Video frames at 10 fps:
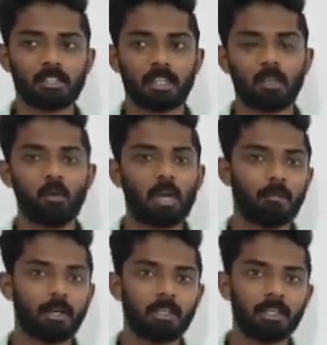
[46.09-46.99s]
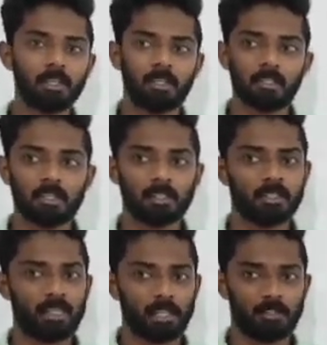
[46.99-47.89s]
required by the
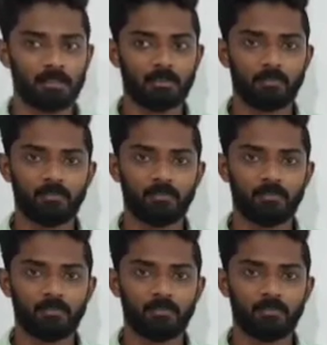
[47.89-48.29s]
sense.